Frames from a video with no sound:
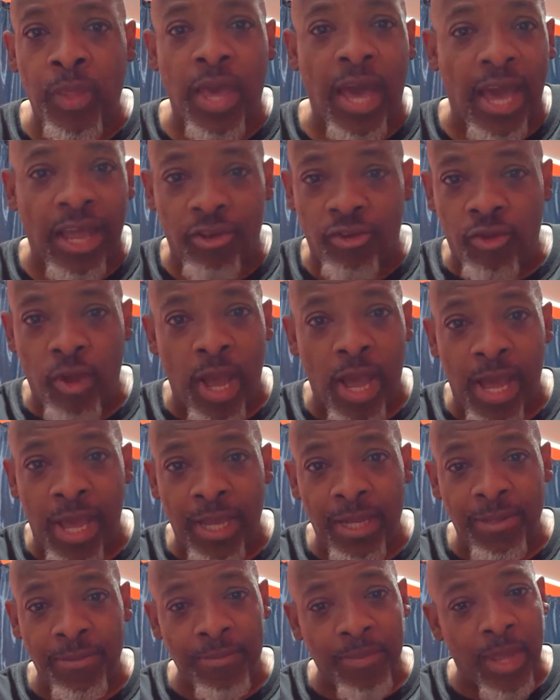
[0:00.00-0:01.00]
I
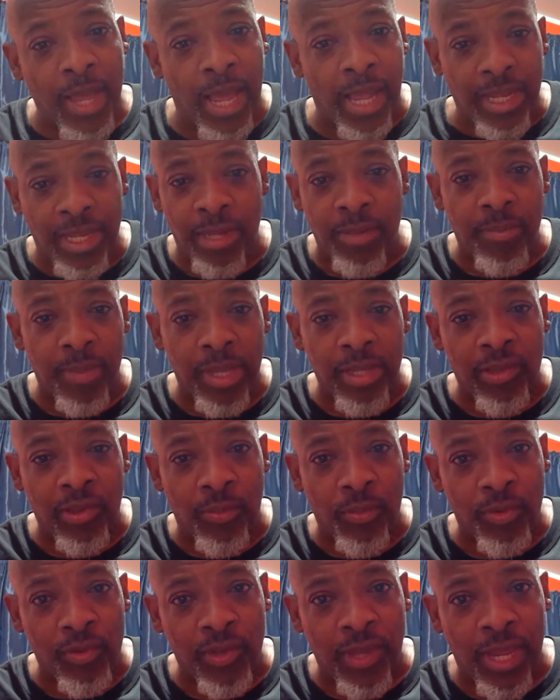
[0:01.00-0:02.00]
did make
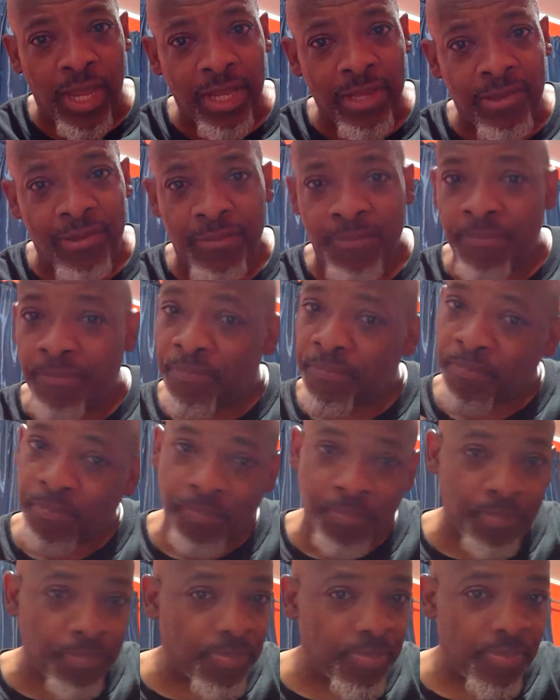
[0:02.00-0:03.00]
some mistakes,
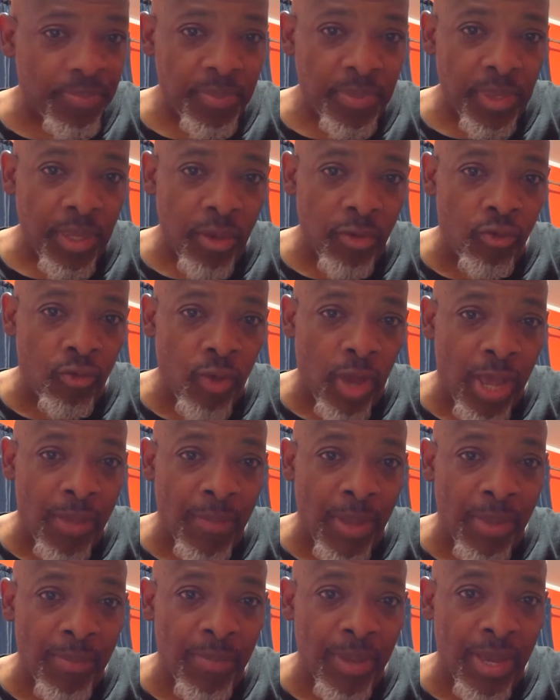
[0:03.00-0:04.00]
try
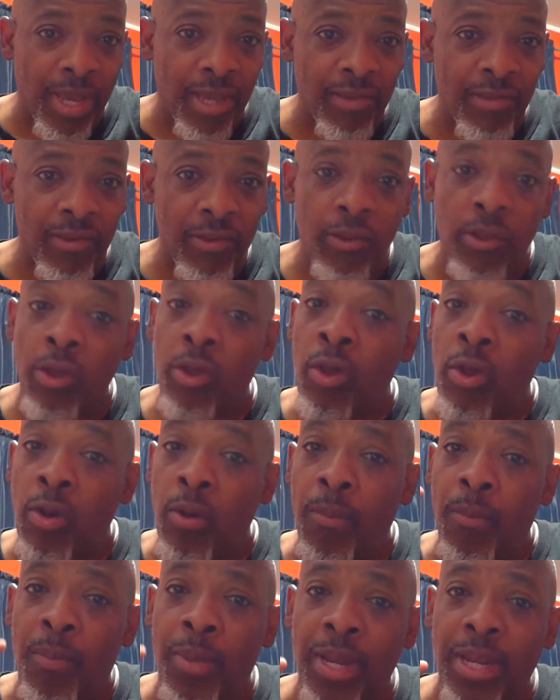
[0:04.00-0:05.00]
my best,
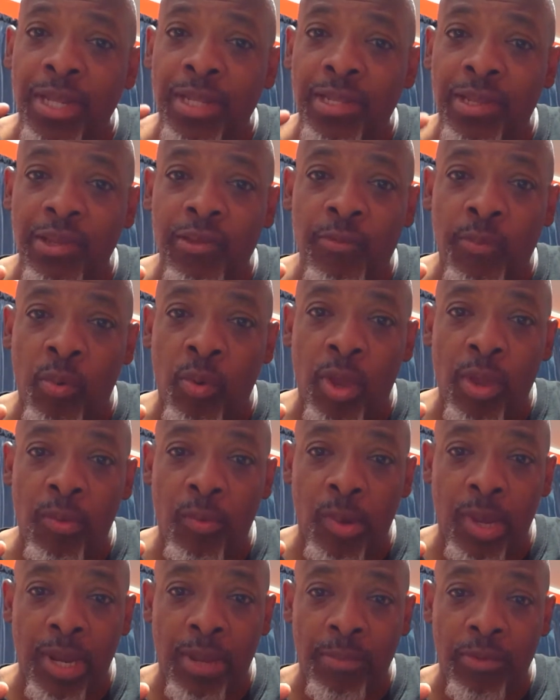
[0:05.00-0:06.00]
but at this point
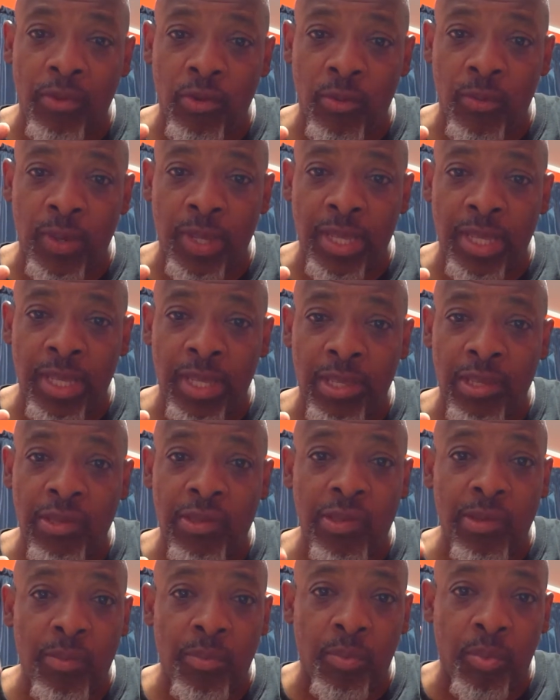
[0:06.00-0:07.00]
what I'm doing
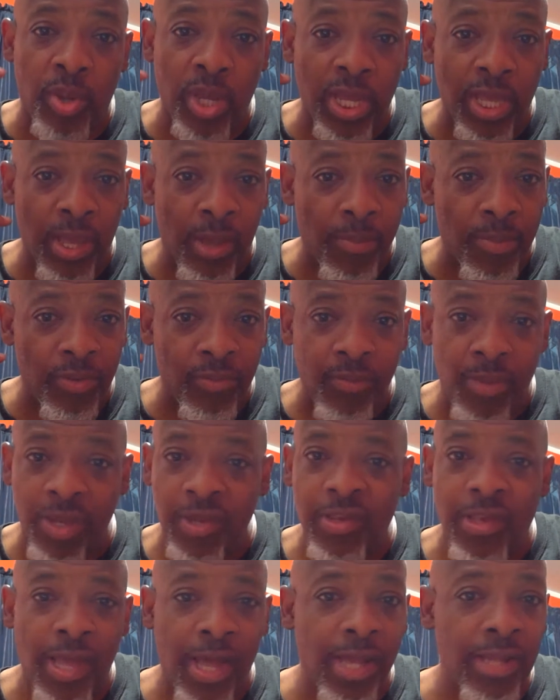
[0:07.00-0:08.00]
is putting up as
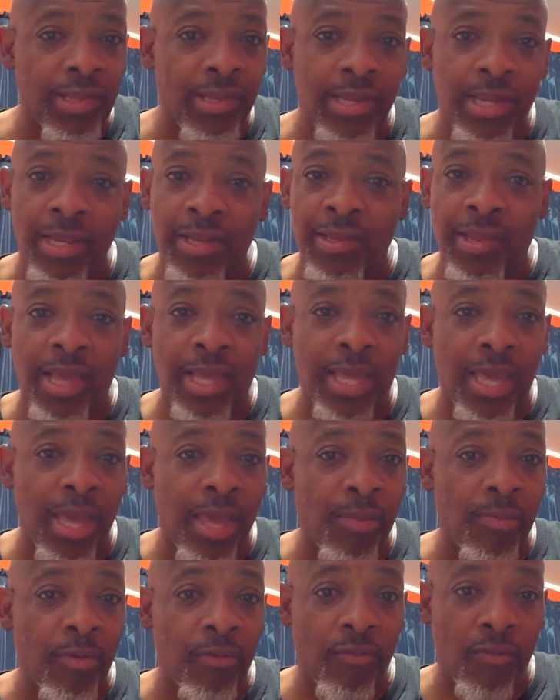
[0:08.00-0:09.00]
much content as I
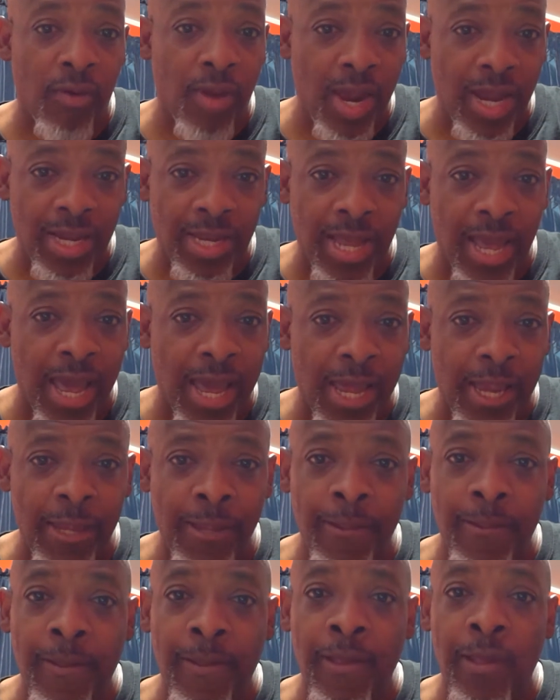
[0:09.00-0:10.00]
can before I
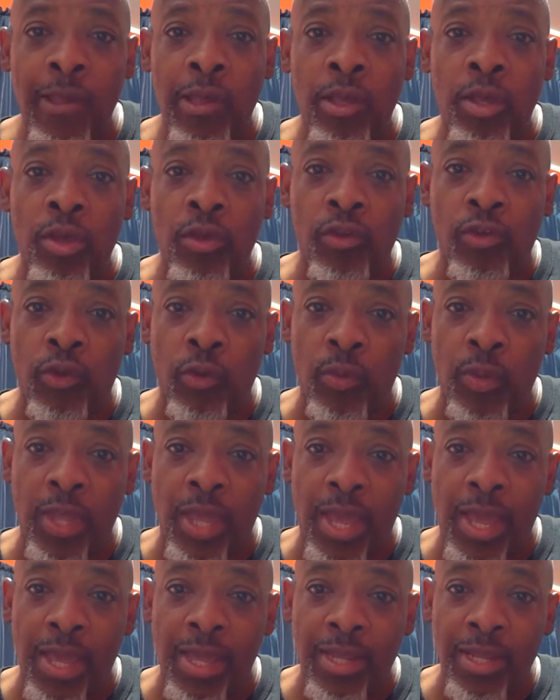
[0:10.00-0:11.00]
die so
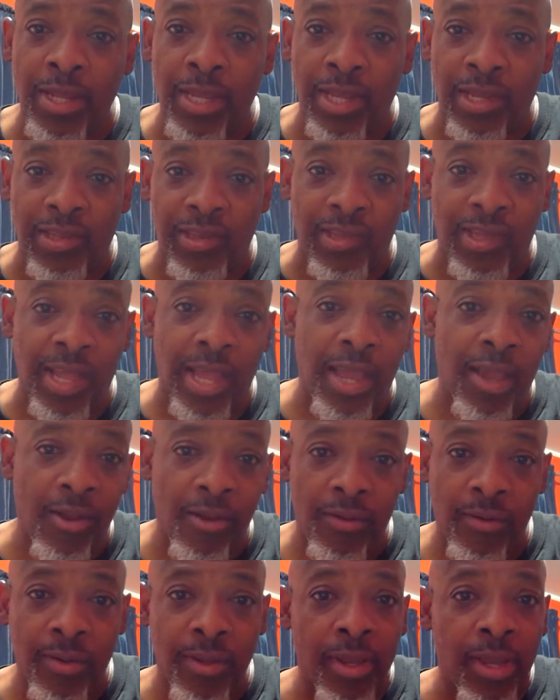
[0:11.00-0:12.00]
that it's
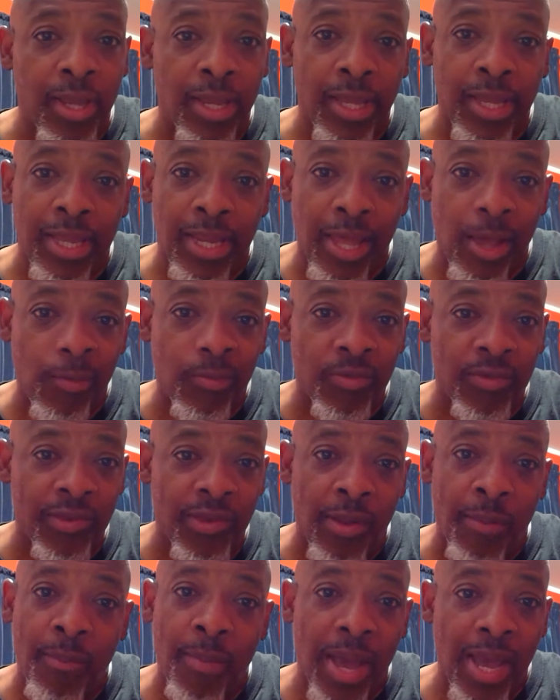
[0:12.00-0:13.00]
there and it can help
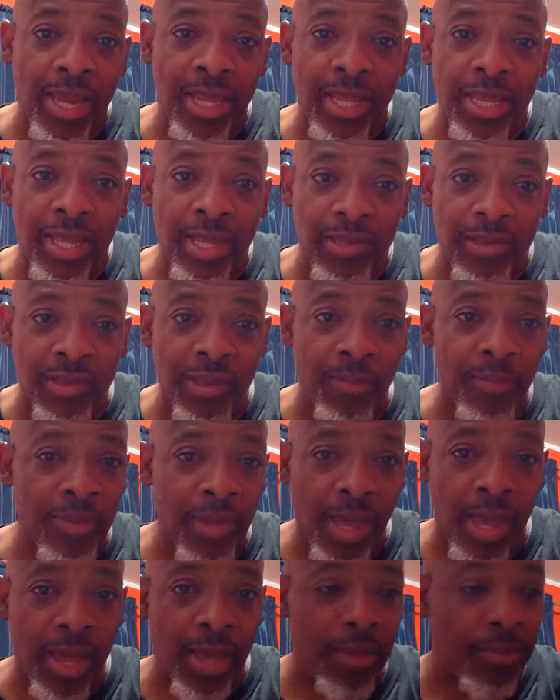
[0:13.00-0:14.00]
somebody at some
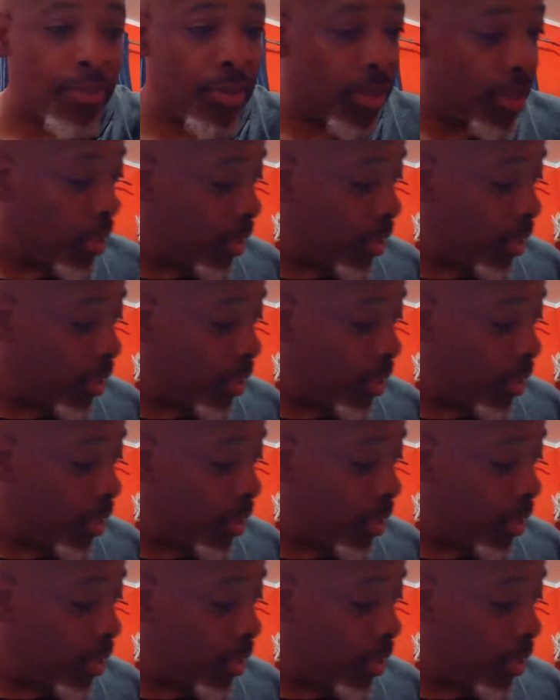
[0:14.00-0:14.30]
time.